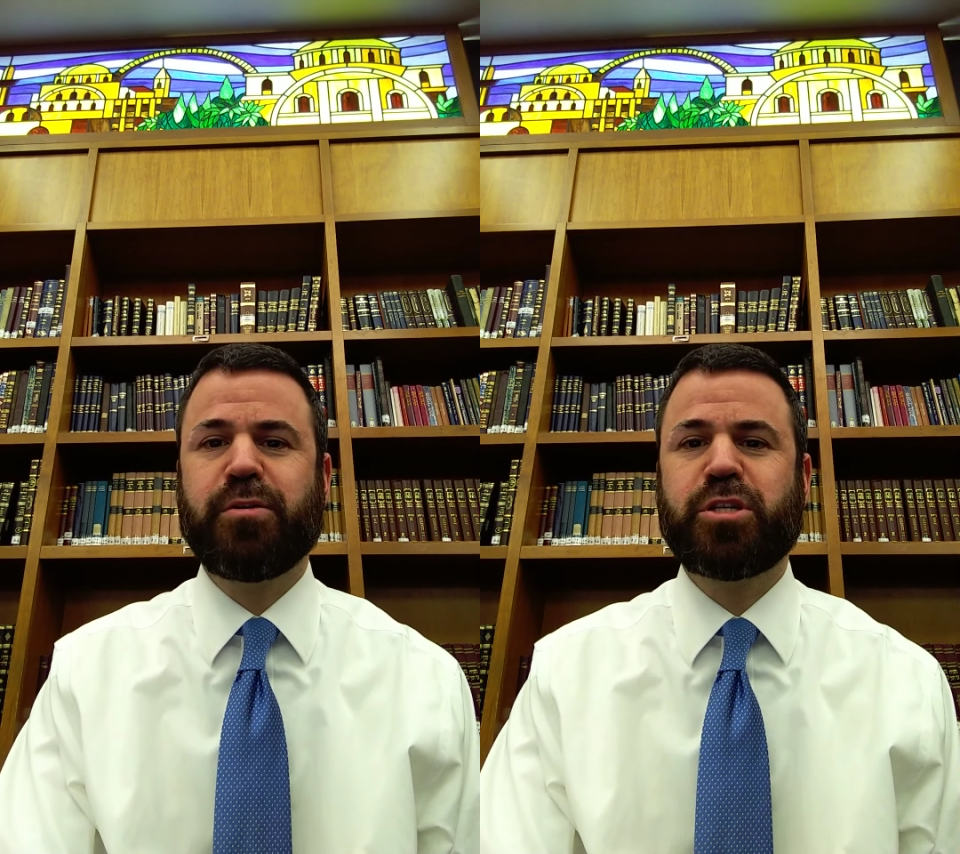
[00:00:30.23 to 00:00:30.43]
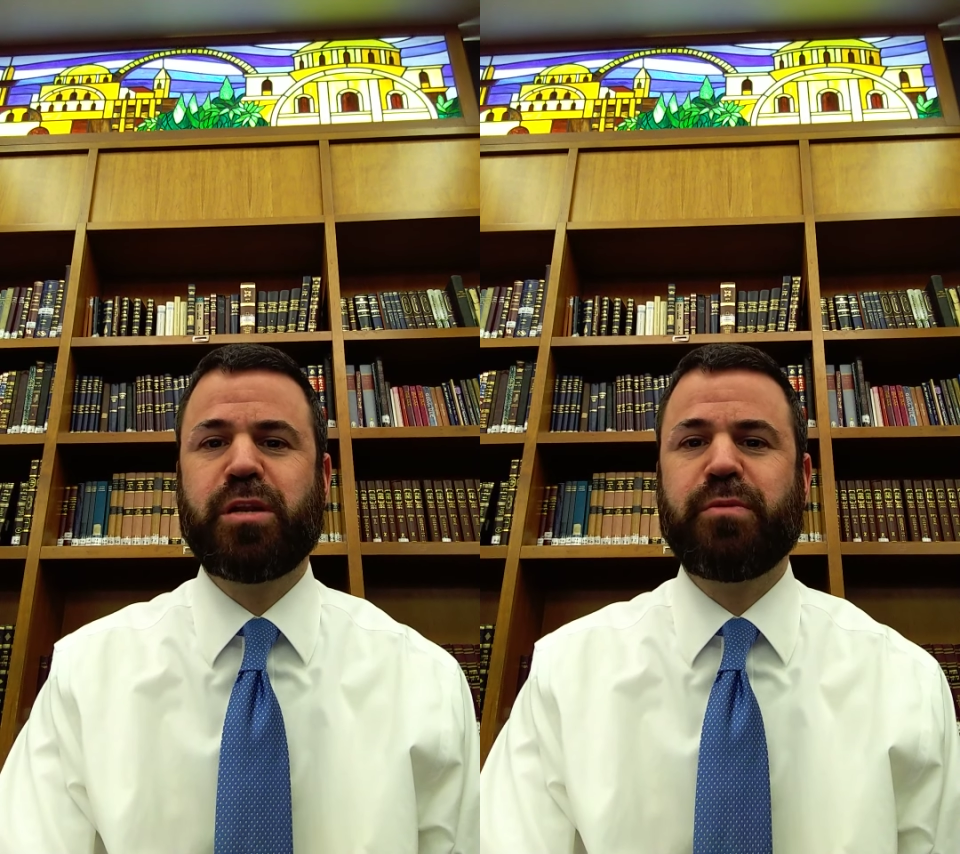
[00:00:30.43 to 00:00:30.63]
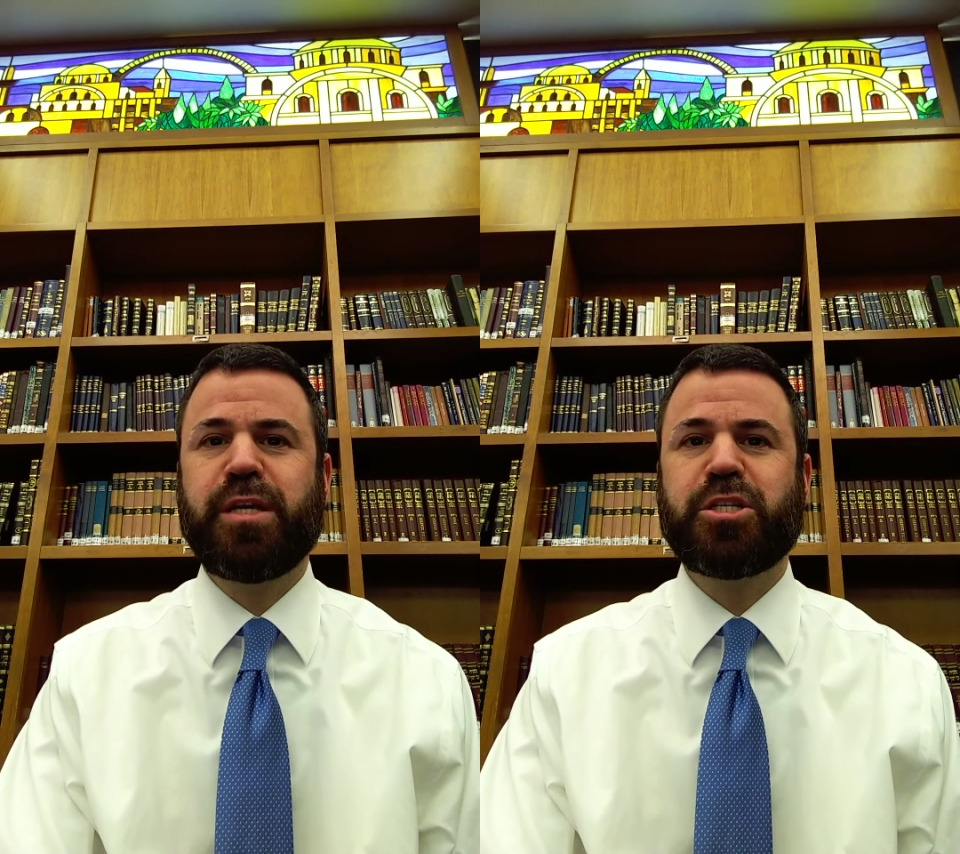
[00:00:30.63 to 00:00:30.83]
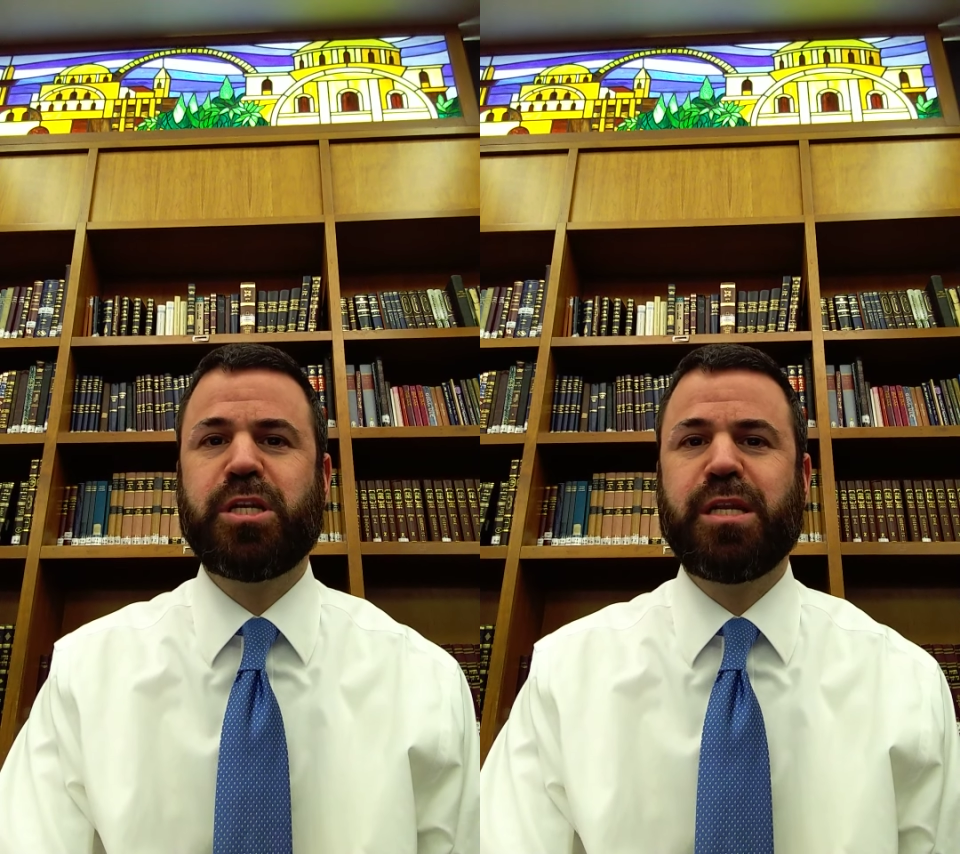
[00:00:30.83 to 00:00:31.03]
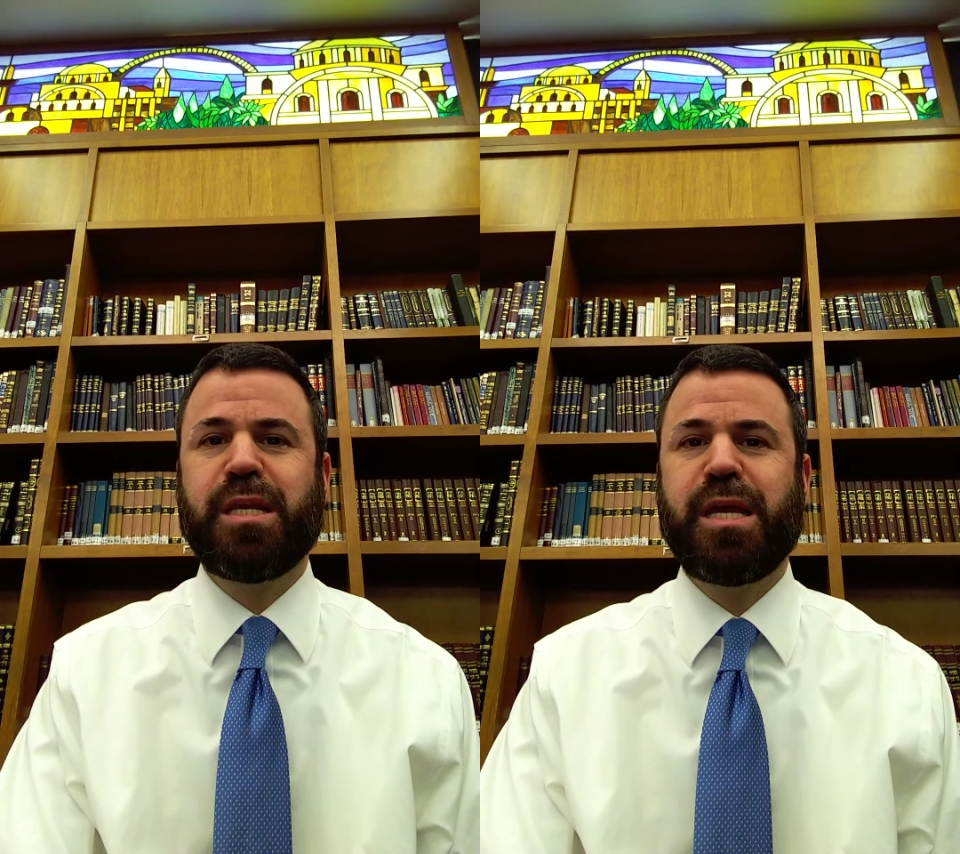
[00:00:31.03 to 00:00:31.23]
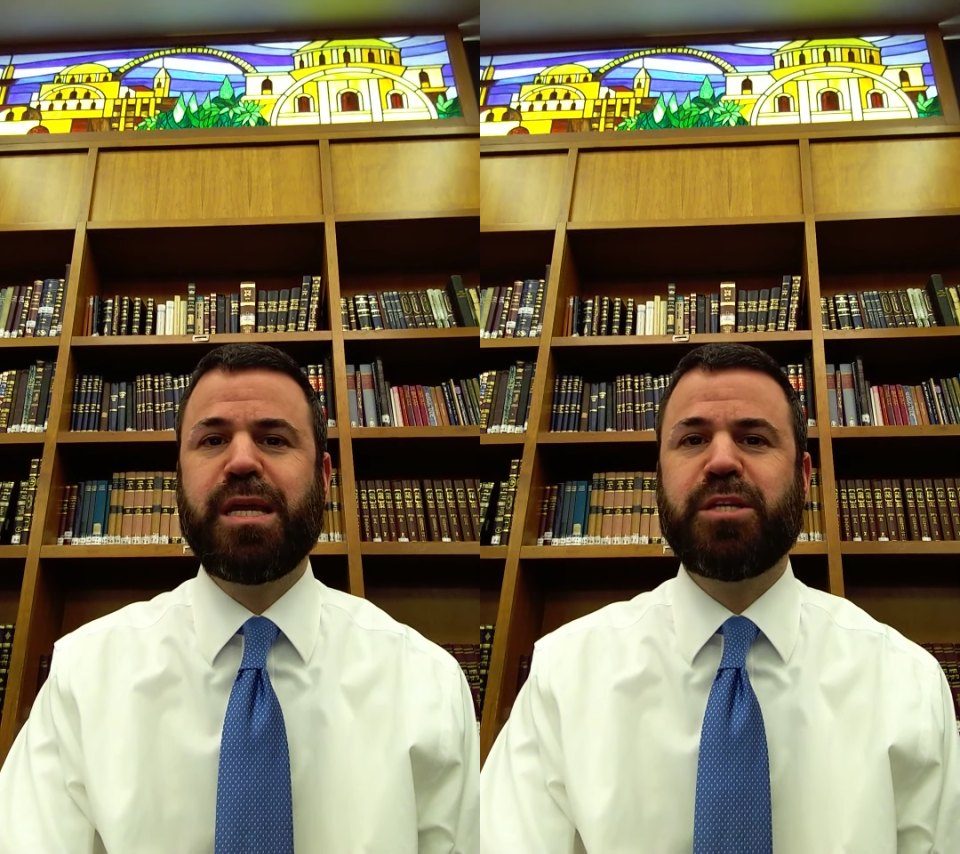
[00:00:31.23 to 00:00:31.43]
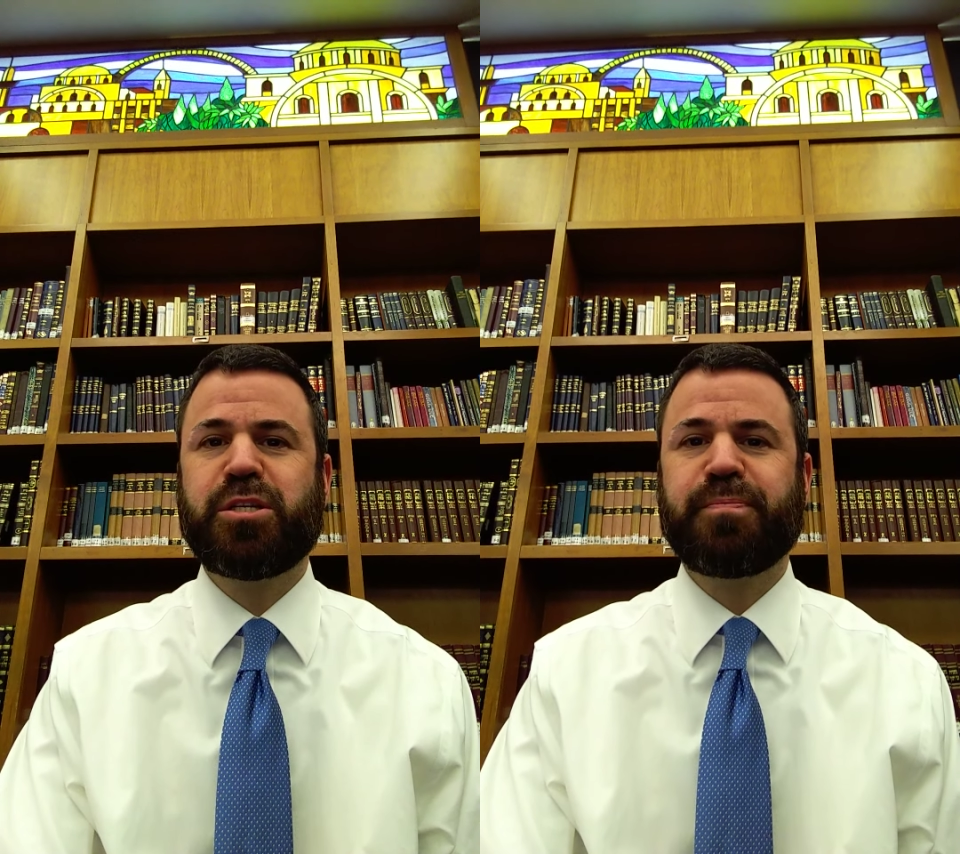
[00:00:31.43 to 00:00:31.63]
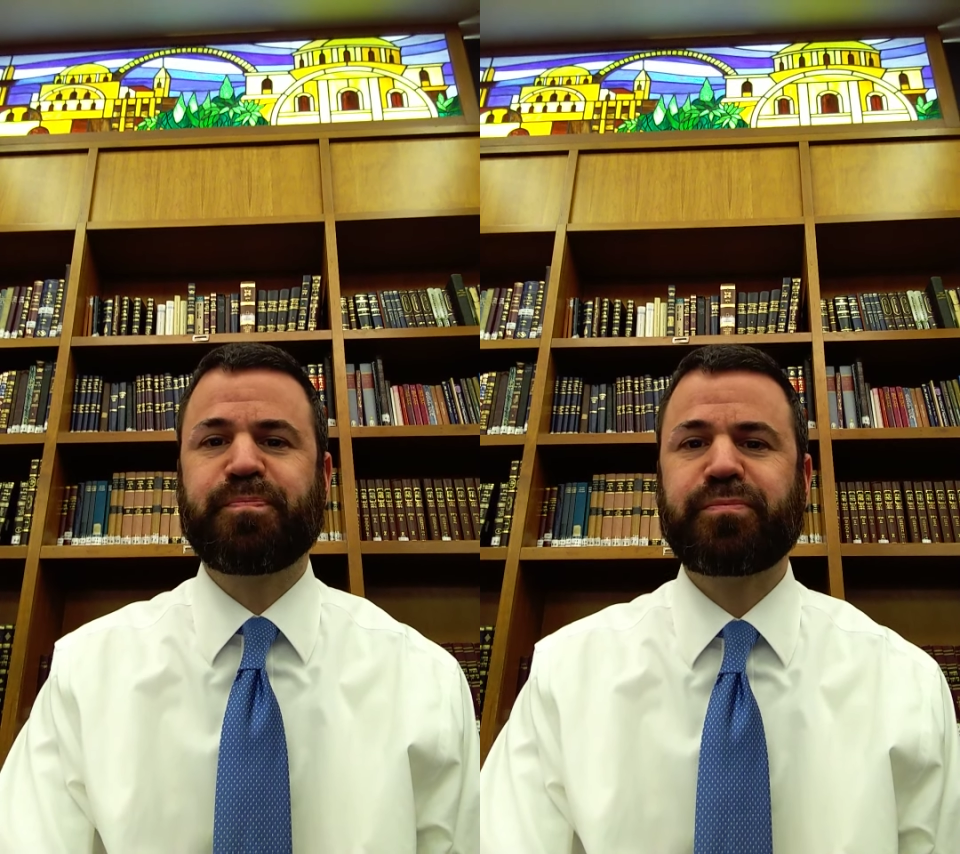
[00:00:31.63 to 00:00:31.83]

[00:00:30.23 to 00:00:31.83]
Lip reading: generation engaged